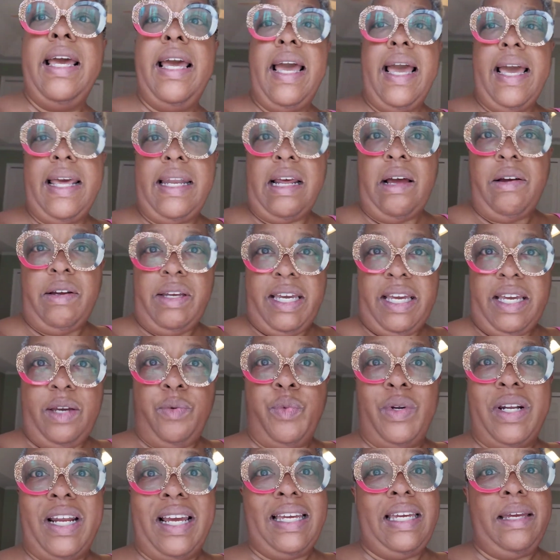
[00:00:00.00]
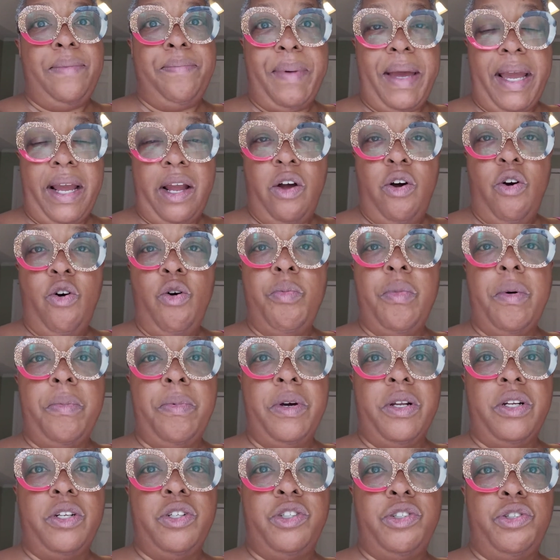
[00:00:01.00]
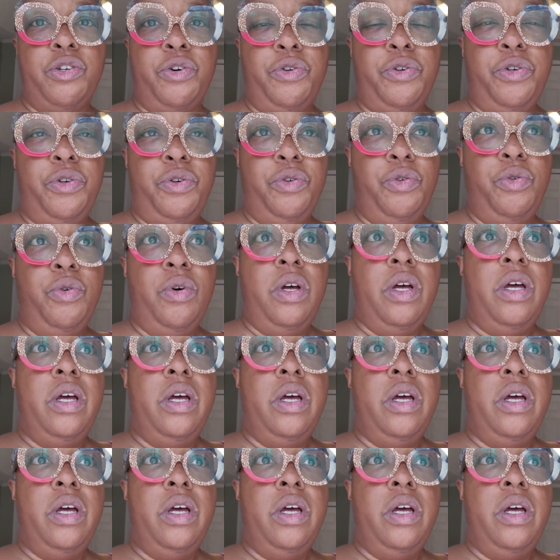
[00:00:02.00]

And again, when I get back home, I'm going to show you